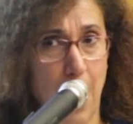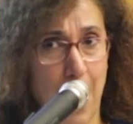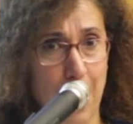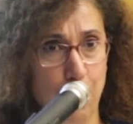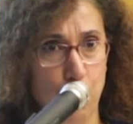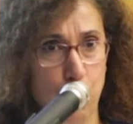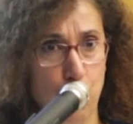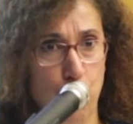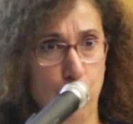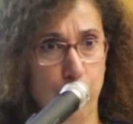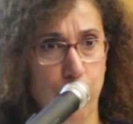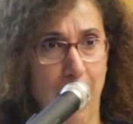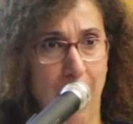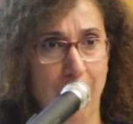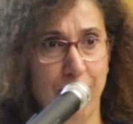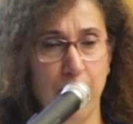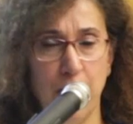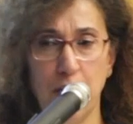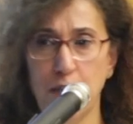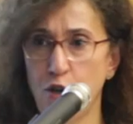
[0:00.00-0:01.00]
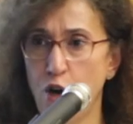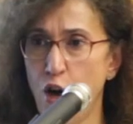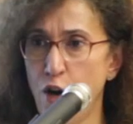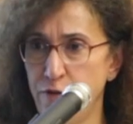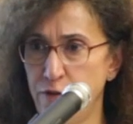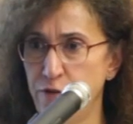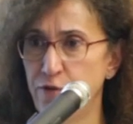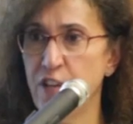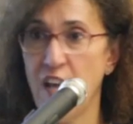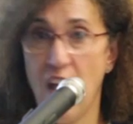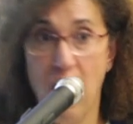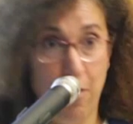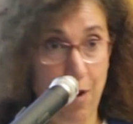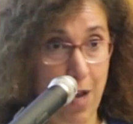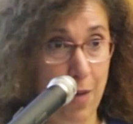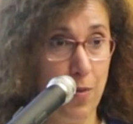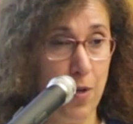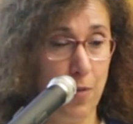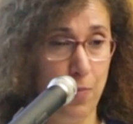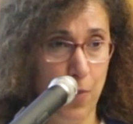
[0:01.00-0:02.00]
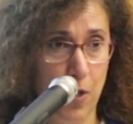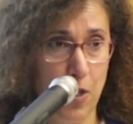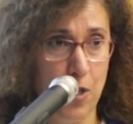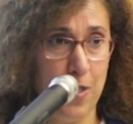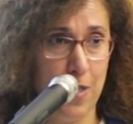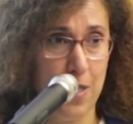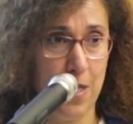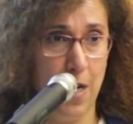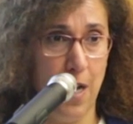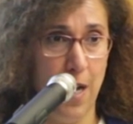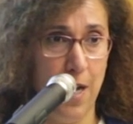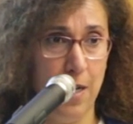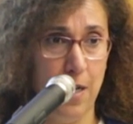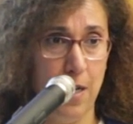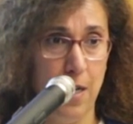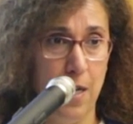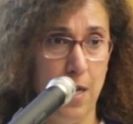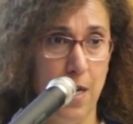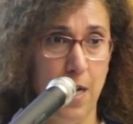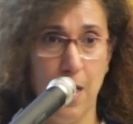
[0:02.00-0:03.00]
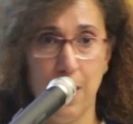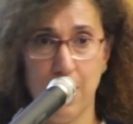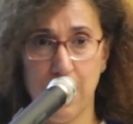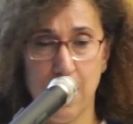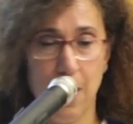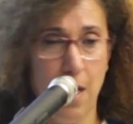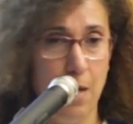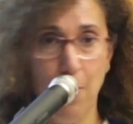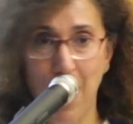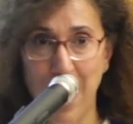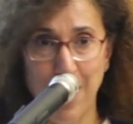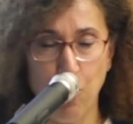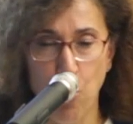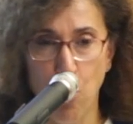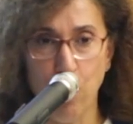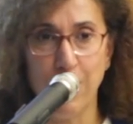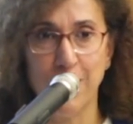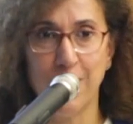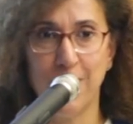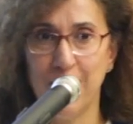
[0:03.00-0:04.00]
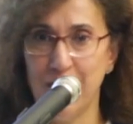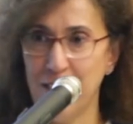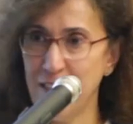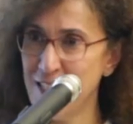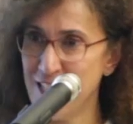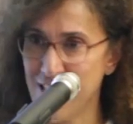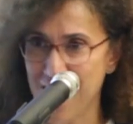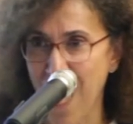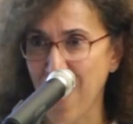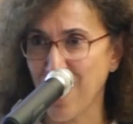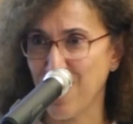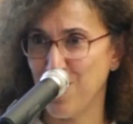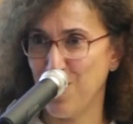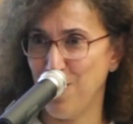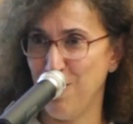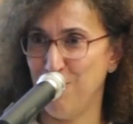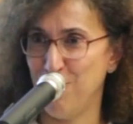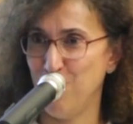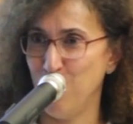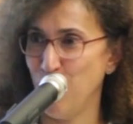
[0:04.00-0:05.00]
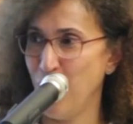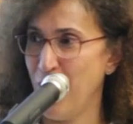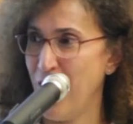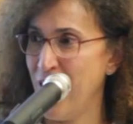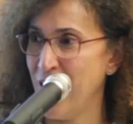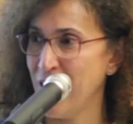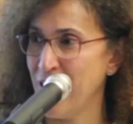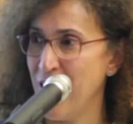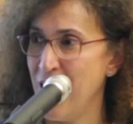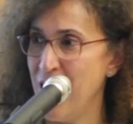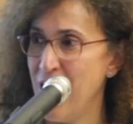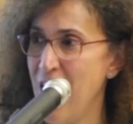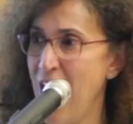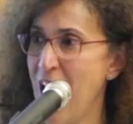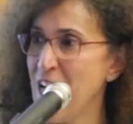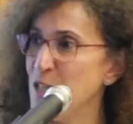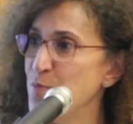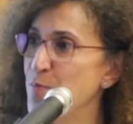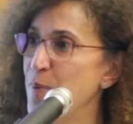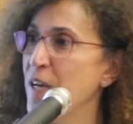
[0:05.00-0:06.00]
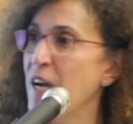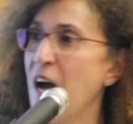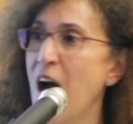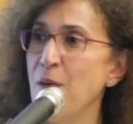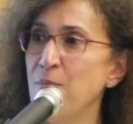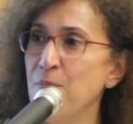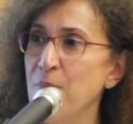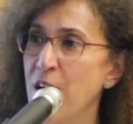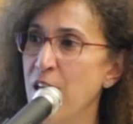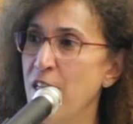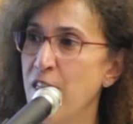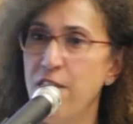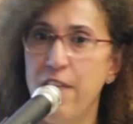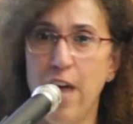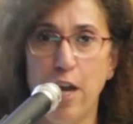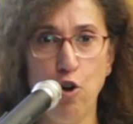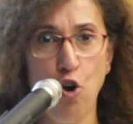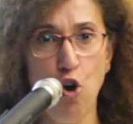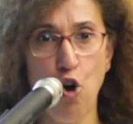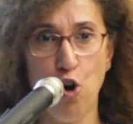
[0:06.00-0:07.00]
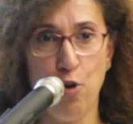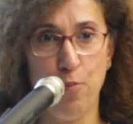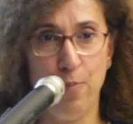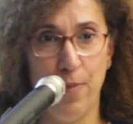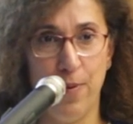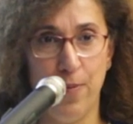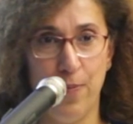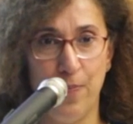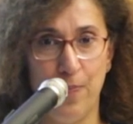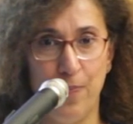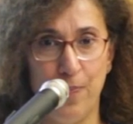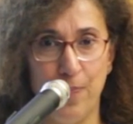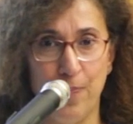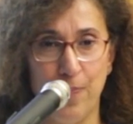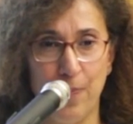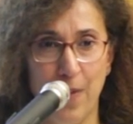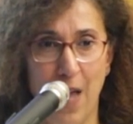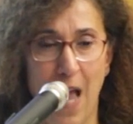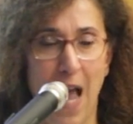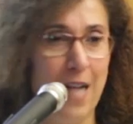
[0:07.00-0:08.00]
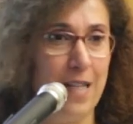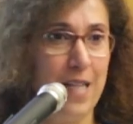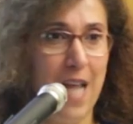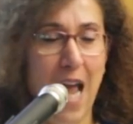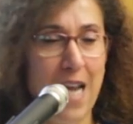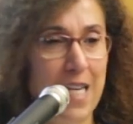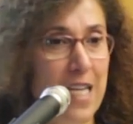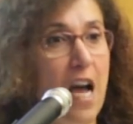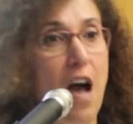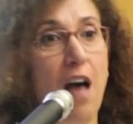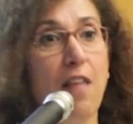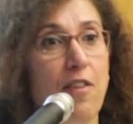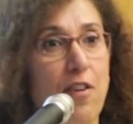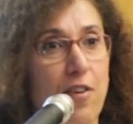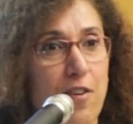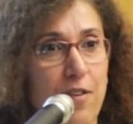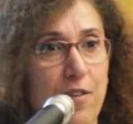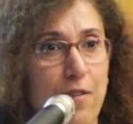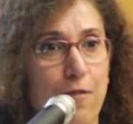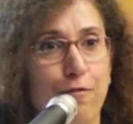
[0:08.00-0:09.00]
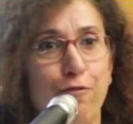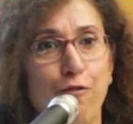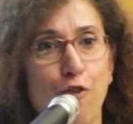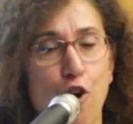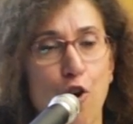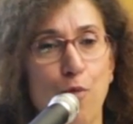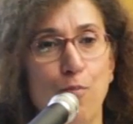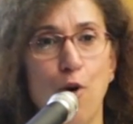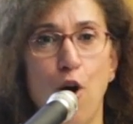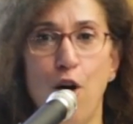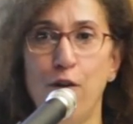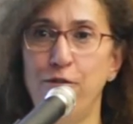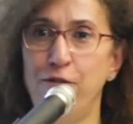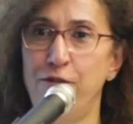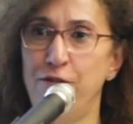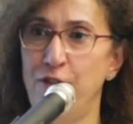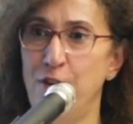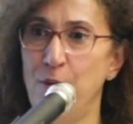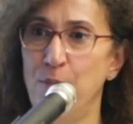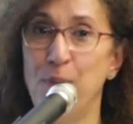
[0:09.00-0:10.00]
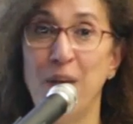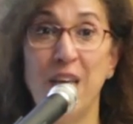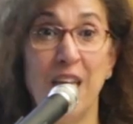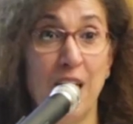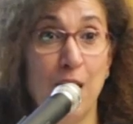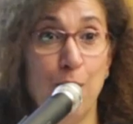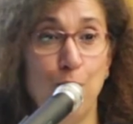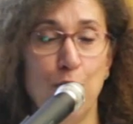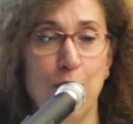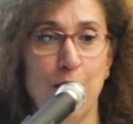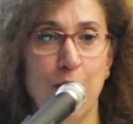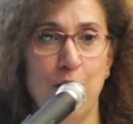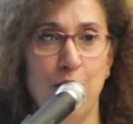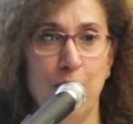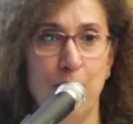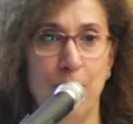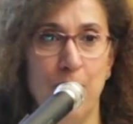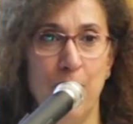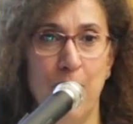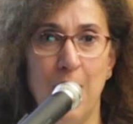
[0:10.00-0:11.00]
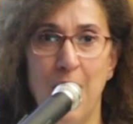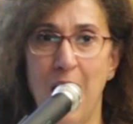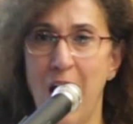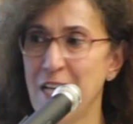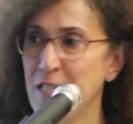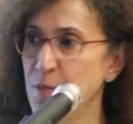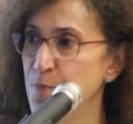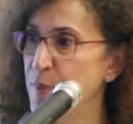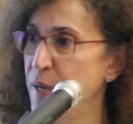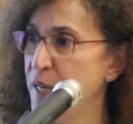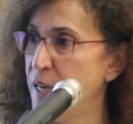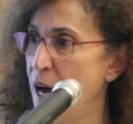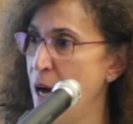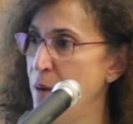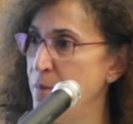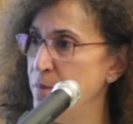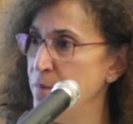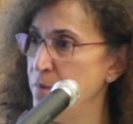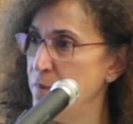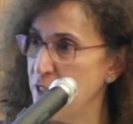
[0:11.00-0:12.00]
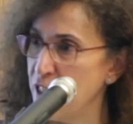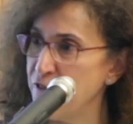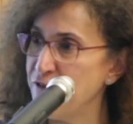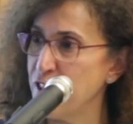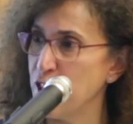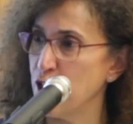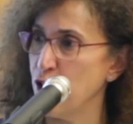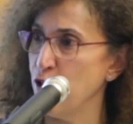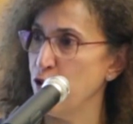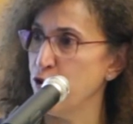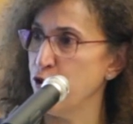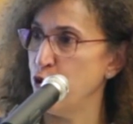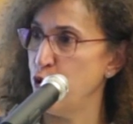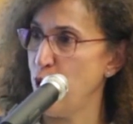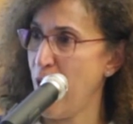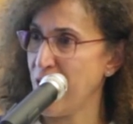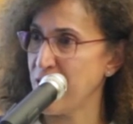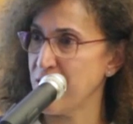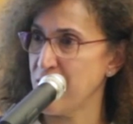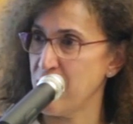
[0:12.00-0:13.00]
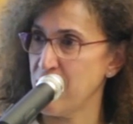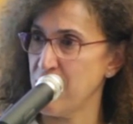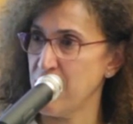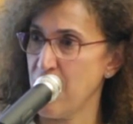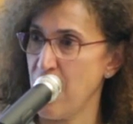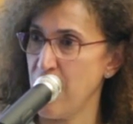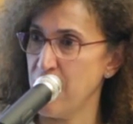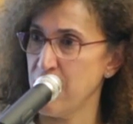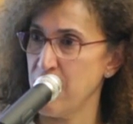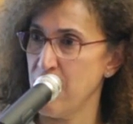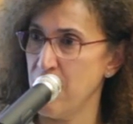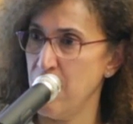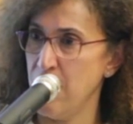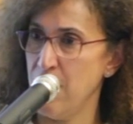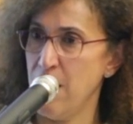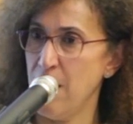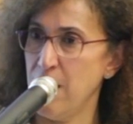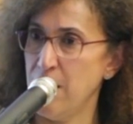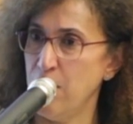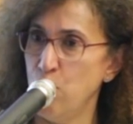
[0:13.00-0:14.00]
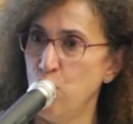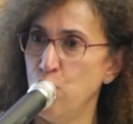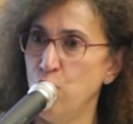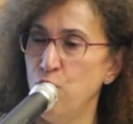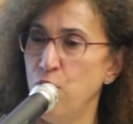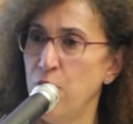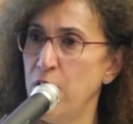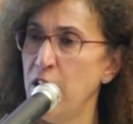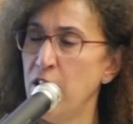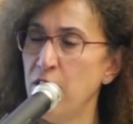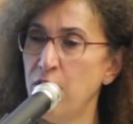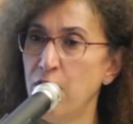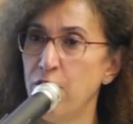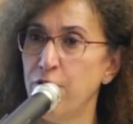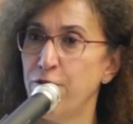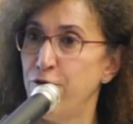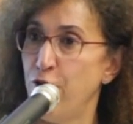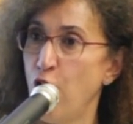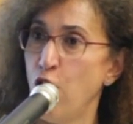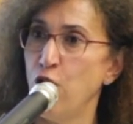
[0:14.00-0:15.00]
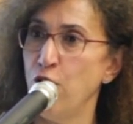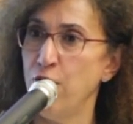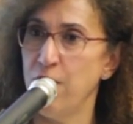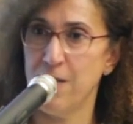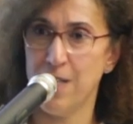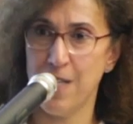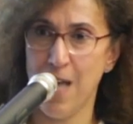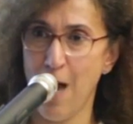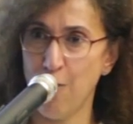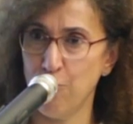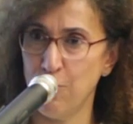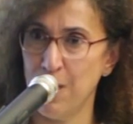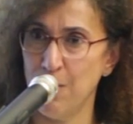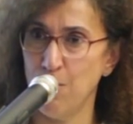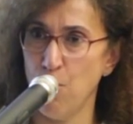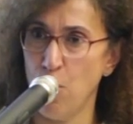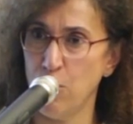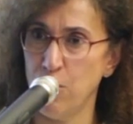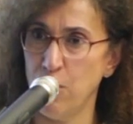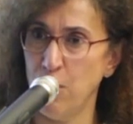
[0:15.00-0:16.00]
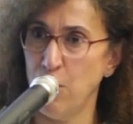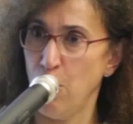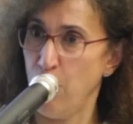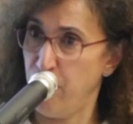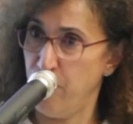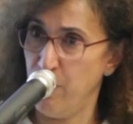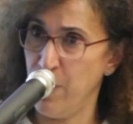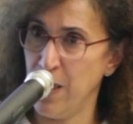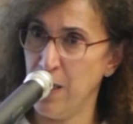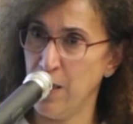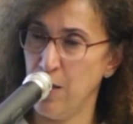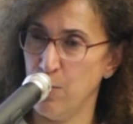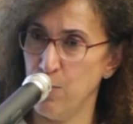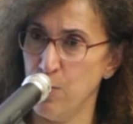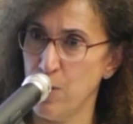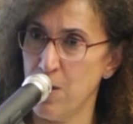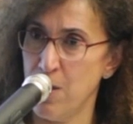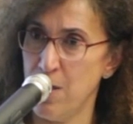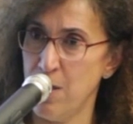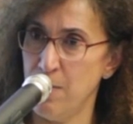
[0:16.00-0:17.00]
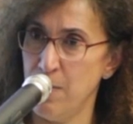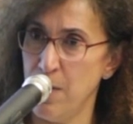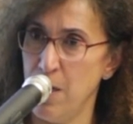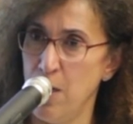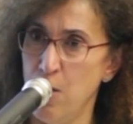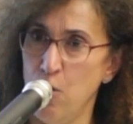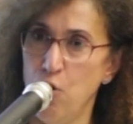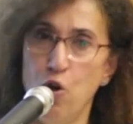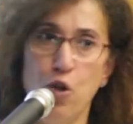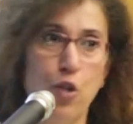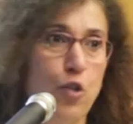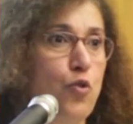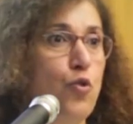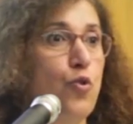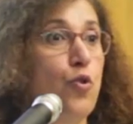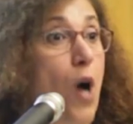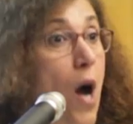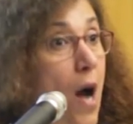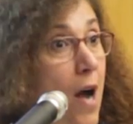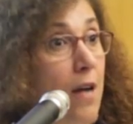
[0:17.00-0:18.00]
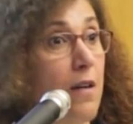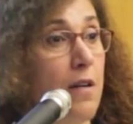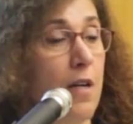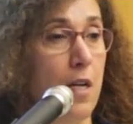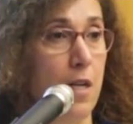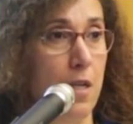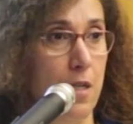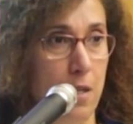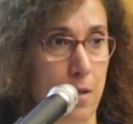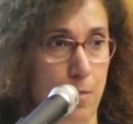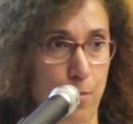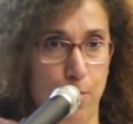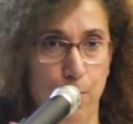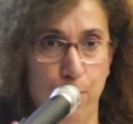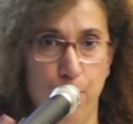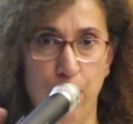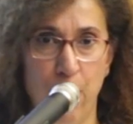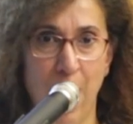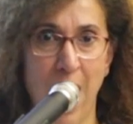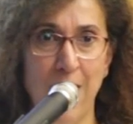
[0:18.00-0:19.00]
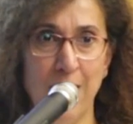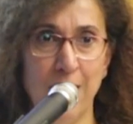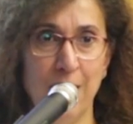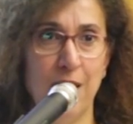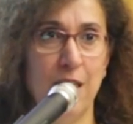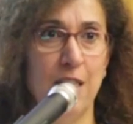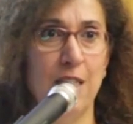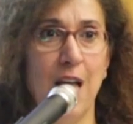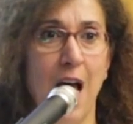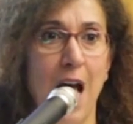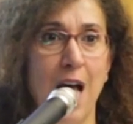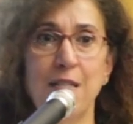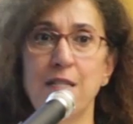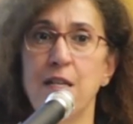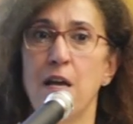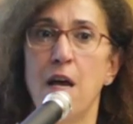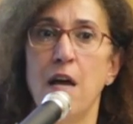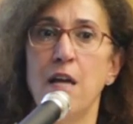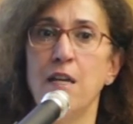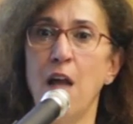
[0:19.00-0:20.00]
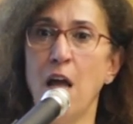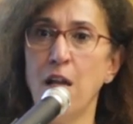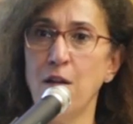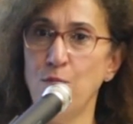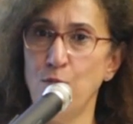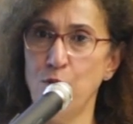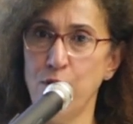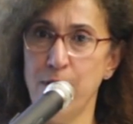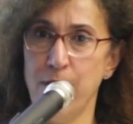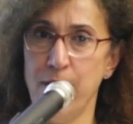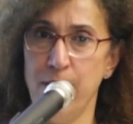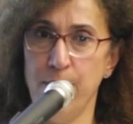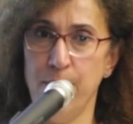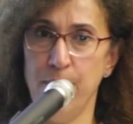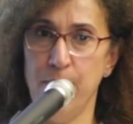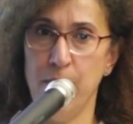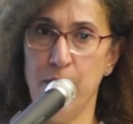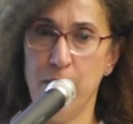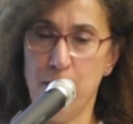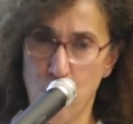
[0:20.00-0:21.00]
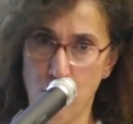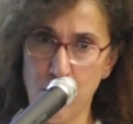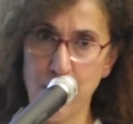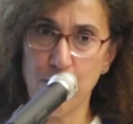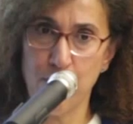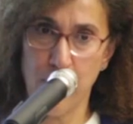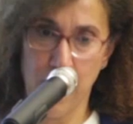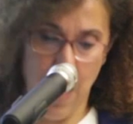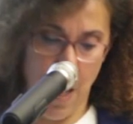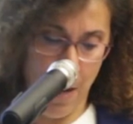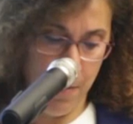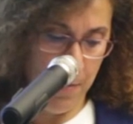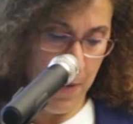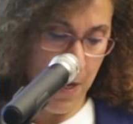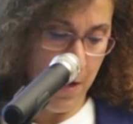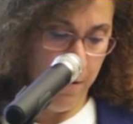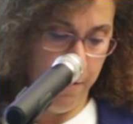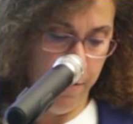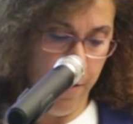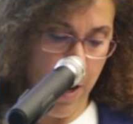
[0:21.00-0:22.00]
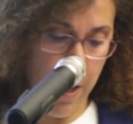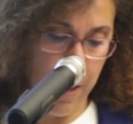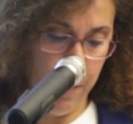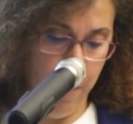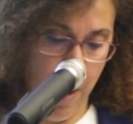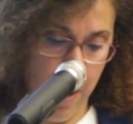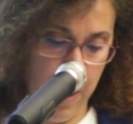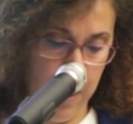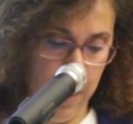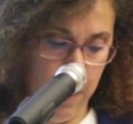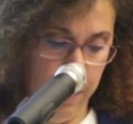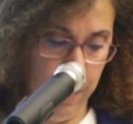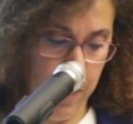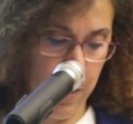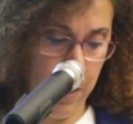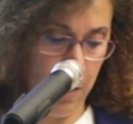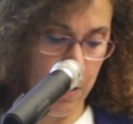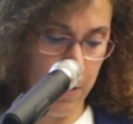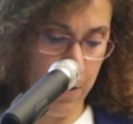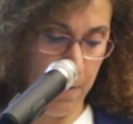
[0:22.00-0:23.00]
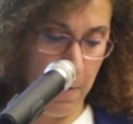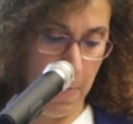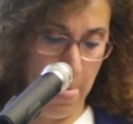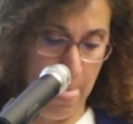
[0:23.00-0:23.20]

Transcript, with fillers: and geographic, of the Arabian Peninsula, it's a minority sect, if you like, has become the norm. And any other form of being Muslim has become difficult to exercise. You either follow the Saudi model of being a Muslim or you are branded as a non-Muslim. So it's become very, very difficult